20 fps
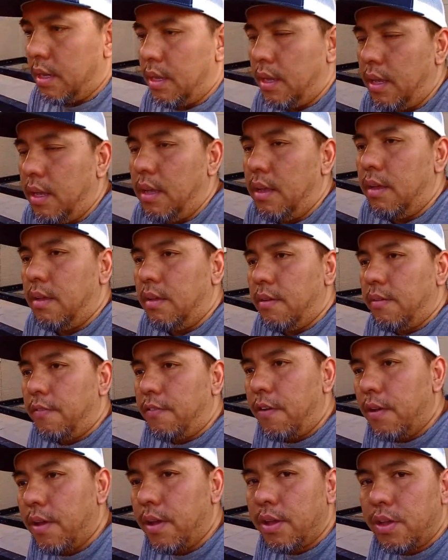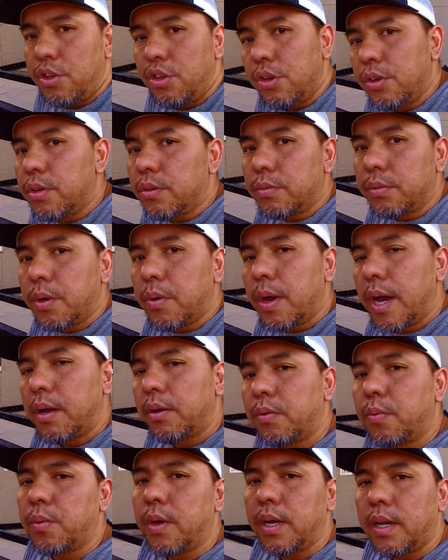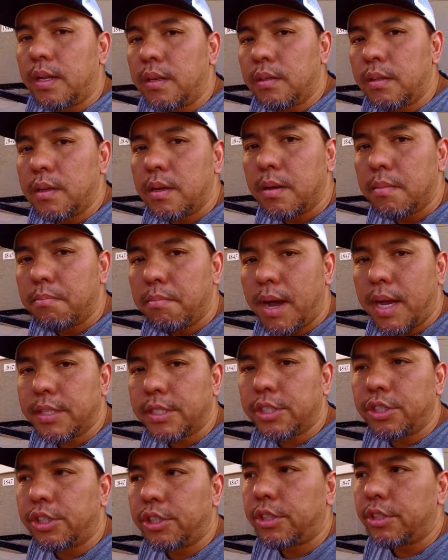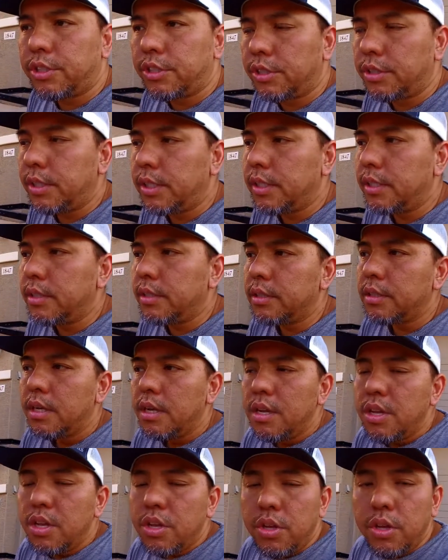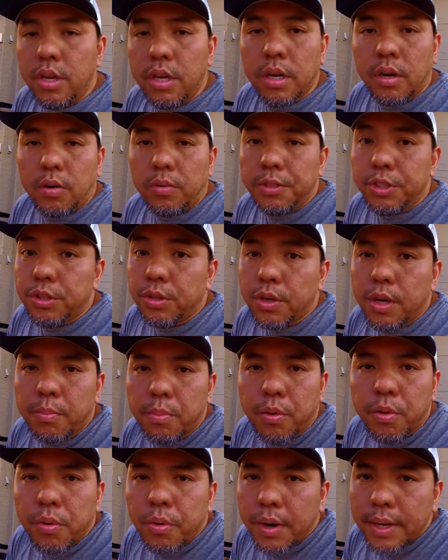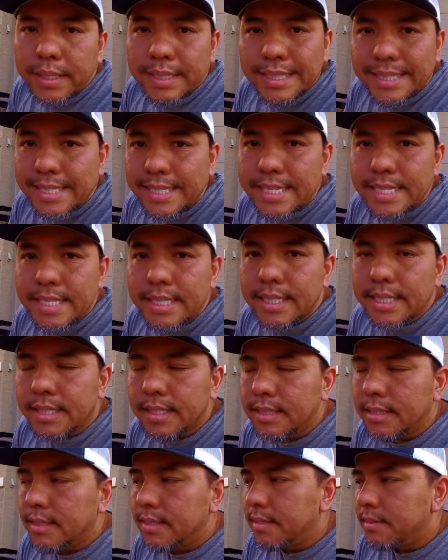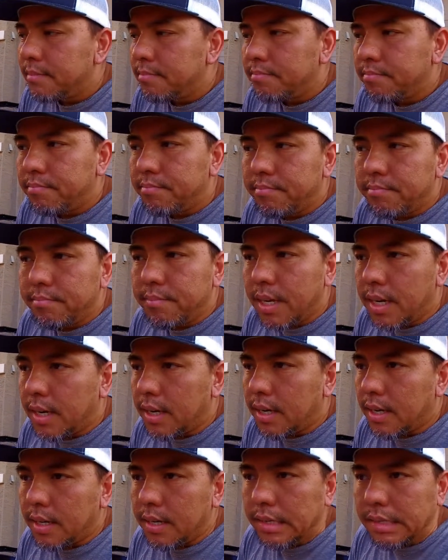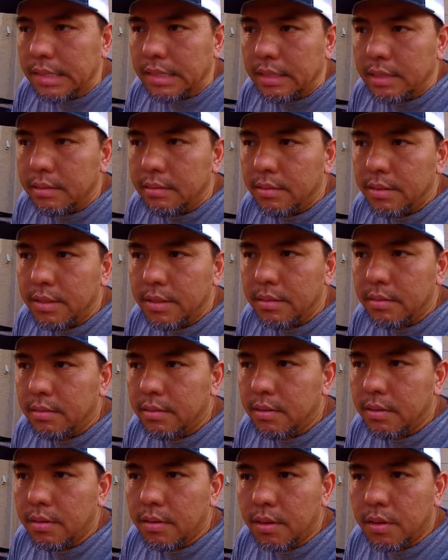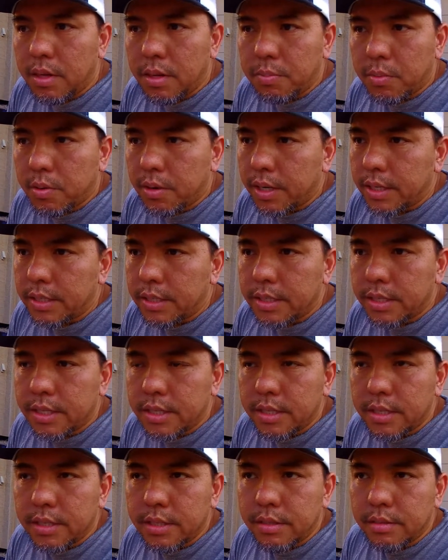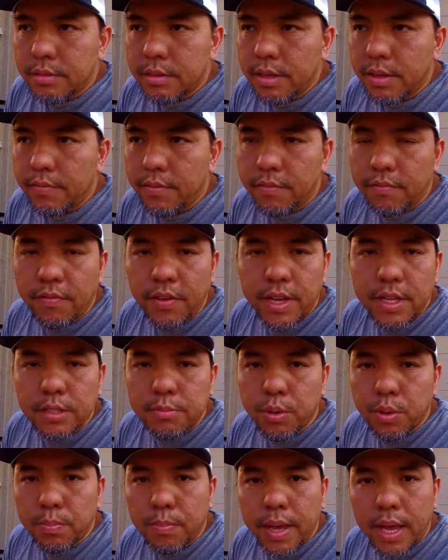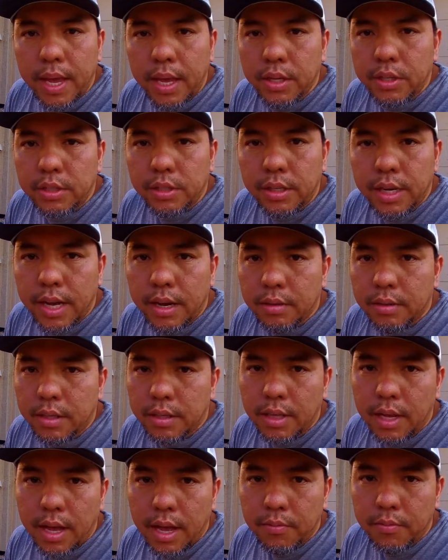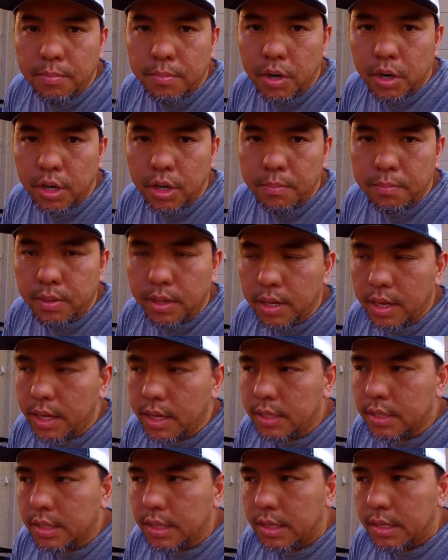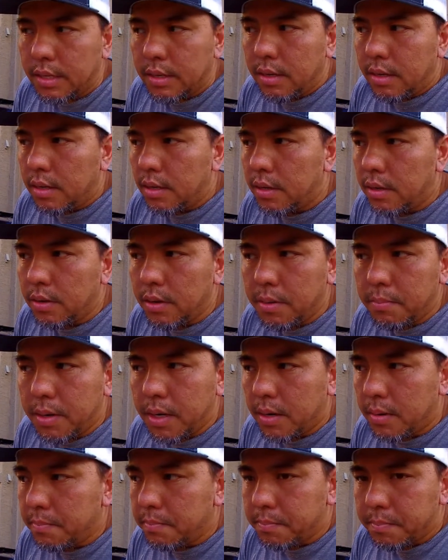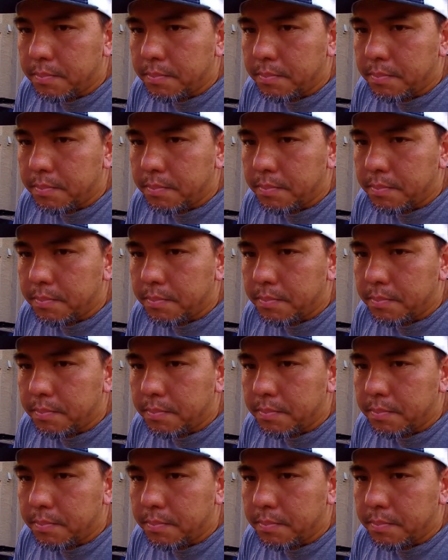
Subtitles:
If you don't know how to weld, my suggestion is you can always look up Craigslist. Look up Craigslist, even Facebook page now that they have the marketplace. Look them up.